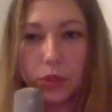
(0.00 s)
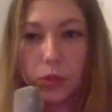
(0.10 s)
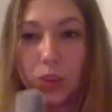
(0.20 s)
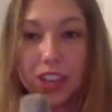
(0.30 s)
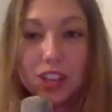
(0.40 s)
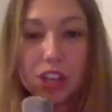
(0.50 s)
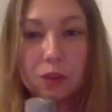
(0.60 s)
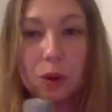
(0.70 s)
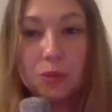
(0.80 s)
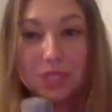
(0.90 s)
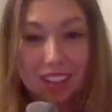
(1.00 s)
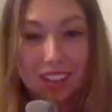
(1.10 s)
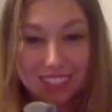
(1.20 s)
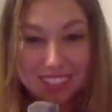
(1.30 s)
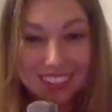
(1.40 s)
we each have our own
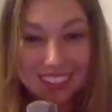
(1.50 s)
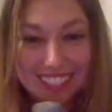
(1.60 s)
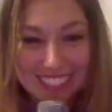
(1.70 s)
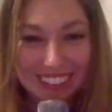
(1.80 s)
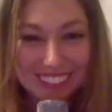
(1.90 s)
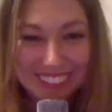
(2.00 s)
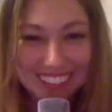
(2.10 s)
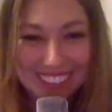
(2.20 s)
talents in this, though.